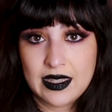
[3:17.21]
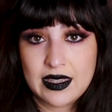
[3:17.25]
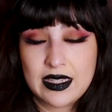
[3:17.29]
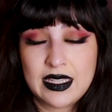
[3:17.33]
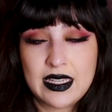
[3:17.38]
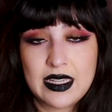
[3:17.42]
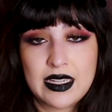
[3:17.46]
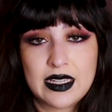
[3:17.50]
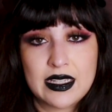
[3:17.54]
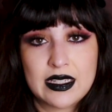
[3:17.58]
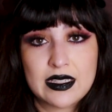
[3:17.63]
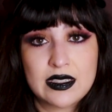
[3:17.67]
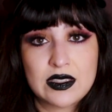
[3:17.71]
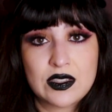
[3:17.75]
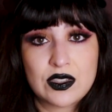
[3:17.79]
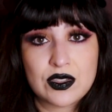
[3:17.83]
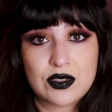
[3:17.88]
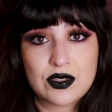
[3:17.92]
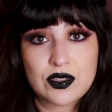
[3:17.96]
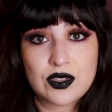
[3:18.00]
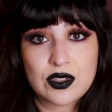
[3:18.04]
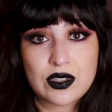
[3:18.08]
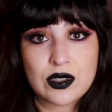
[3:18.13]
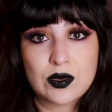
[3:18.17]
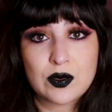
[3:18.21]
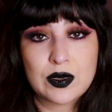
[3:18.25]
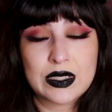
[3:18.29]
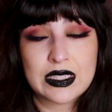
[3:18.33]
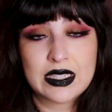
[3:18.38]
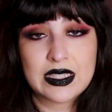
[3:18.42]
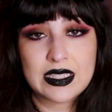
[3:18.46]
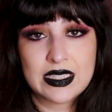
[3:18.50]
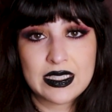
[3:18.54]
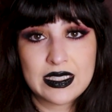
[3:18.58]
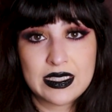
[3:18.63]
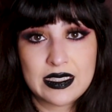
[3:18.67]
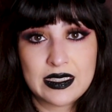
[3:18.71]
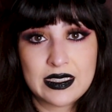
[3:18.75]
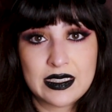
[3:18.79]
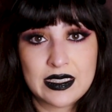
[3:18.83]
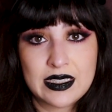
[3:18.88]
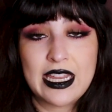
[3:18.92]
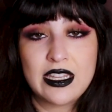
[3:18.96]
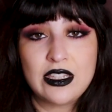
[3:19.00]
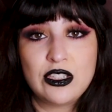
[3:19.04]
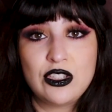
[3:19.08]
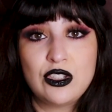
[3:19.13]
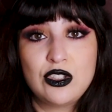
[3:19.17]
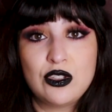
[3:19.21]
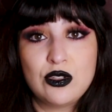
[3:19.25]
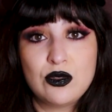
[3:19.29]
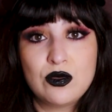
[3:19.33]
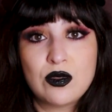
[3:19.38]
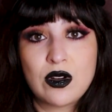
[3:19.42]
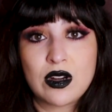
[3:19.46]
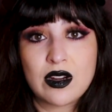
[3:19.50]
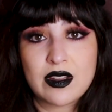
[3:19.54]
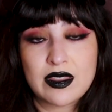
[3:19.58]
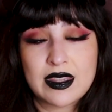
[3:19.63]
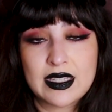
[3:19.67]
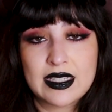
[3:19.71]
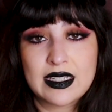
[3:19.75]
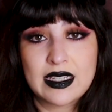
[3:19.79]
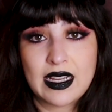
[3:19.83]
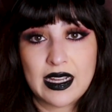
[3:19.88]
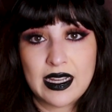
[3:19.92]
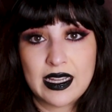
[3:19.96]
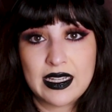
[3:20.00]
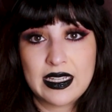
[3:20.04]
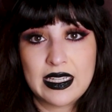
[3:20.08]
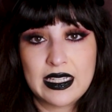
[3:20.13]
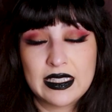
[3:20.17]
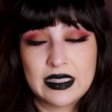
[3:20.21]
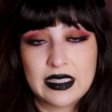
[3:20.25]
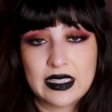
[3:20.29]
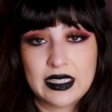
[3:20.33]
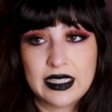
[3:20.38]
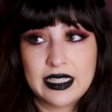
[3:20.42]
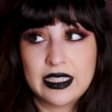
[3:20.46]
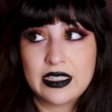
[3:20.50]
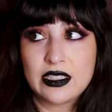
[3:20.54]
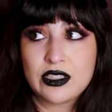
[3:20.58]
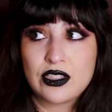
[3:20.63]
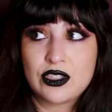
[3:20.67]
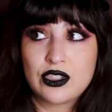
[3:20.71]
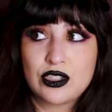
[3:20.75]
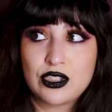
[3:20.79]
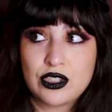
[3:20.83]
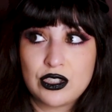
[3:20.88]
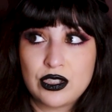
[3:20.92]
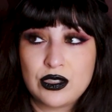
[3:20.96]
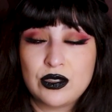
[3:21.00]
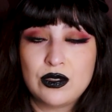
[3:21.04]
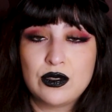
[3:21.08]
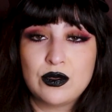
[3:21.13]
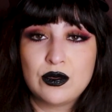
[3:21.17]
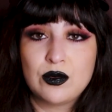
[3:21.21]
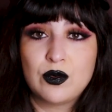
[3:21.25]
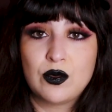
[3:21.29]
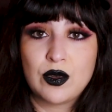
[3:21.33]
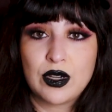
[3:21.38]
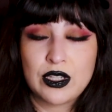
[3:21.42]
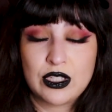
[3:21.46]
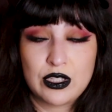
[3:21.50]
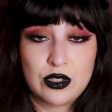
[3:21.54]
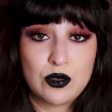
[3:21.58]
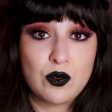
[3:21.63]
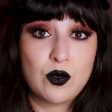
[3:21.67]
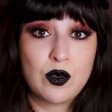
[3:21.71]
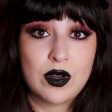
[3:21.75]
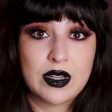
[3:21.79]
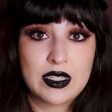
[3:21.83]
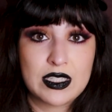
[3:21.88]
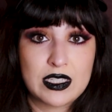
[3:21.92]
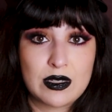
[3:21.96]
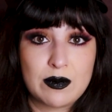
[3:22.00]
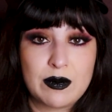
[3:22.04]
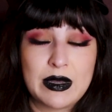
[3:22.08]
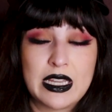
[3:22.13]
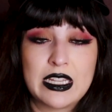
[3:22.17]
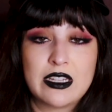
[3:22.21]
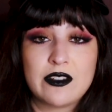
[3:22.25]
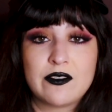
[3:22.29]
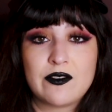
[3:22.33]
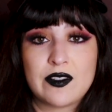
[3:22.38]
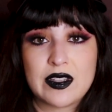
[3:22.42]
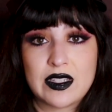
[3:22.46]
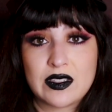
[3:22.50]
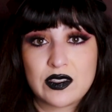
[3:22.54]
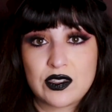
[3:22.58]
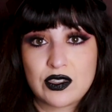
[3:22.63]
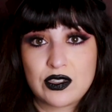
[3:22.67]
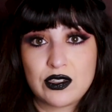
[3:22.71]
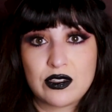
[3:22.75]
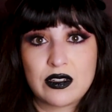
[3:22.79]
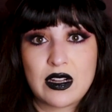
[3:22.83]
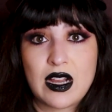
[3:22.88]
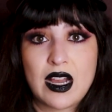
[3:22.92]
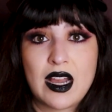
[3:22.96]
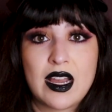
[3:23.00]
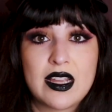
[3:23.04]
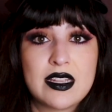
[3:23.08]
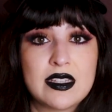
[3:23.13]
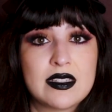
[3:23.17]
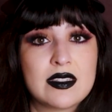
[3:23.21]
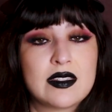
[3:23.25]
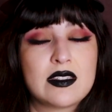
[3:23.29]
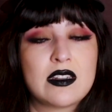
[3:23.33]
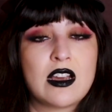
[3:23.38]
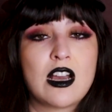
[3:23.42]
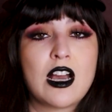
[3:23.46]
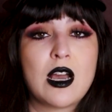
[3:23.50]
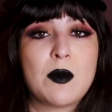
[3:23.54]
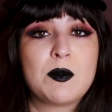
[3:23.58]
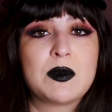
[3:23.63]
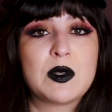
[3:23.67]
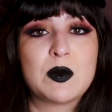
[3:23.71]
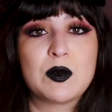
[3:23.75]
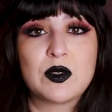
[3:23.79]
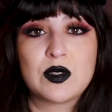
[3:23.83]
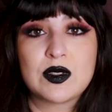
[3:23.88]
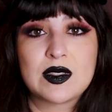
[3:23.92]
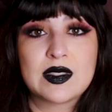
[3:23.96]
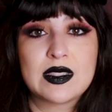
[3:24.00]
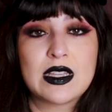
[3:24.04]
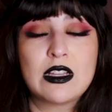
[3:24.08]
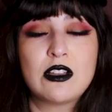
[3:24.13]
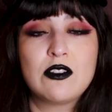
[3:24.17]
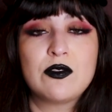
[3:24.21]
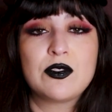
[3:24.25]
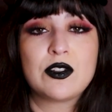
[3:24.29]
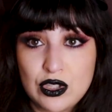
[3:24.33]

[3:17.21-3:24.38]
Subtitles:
The answers are within and you are the guiding light to what you want to manifest, your highest optimal self.